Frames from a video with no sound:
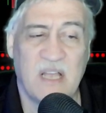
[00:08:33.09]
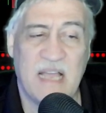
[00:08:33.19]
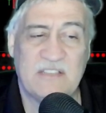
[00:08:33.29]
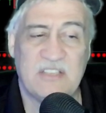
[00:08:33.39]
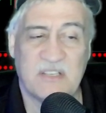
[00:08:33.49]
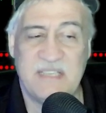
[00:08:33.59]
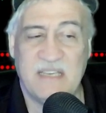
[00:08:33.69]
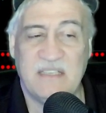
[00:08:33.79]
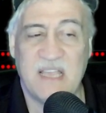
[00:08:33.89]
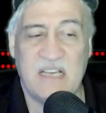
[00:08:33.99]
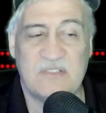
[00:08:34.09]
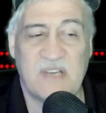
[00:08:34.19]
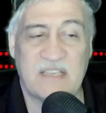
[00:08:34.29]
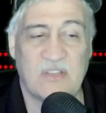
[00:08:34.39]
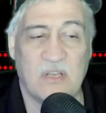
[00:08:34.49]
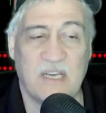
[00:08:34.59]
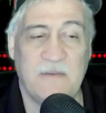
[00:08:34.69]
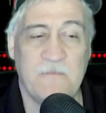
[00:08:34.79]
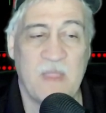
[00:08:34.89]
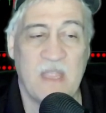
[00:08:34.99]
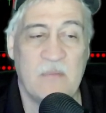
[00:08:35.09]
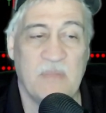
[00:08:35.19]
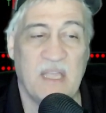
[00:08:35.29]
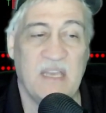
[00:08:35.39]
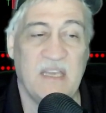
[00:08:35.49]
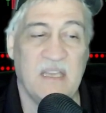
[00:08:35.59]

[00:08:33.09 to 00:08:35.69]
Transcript: I took 10 contracts on it, but